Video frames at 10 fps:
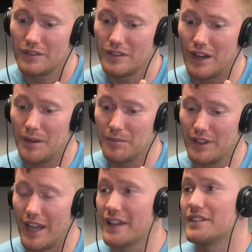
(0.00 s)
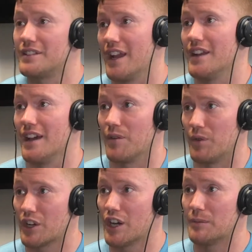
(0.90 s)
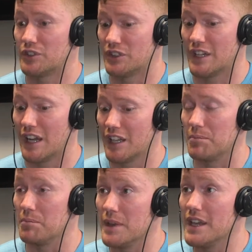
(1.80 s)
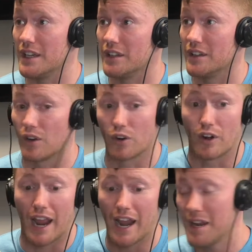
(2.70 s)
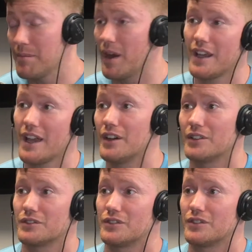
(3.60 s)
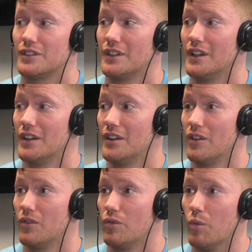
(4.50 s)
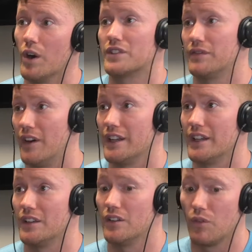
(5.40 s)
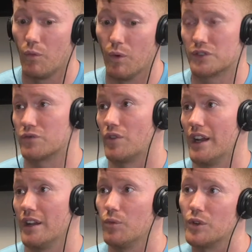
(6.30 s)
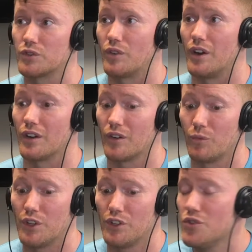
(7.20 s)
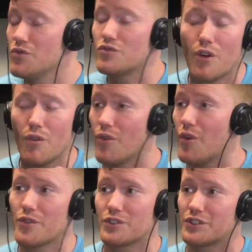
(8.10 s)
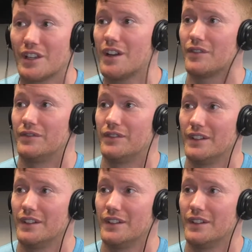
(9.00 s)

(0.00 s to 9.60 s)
leg to stand on when it comes to telling me or anybody else what's funny, what's right, what's wrong, when you don't know yourself.